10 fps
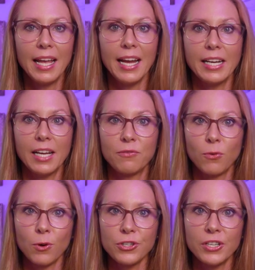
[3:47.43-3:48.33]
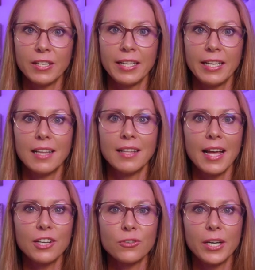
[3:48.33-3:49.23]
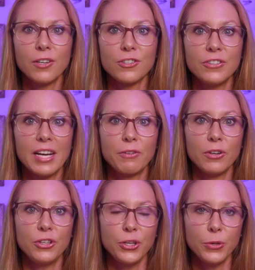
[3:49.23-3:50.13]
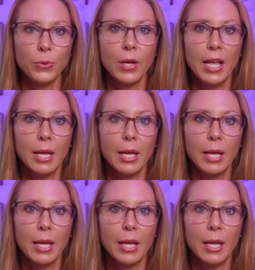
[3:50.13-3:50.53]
and unfortunately, a lot of traders never do